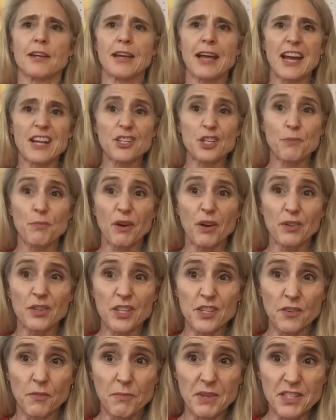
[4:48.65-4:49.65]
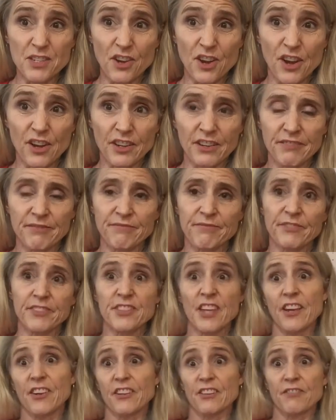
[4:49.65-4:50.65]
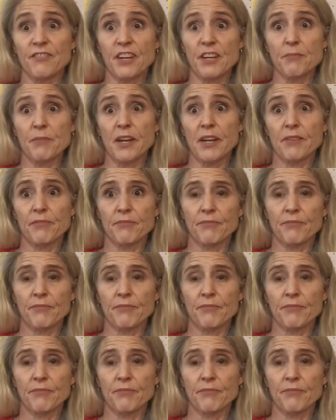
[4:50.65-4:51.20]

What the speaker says: Actually borrowed these from Miss Hawk because I couldn't find mine.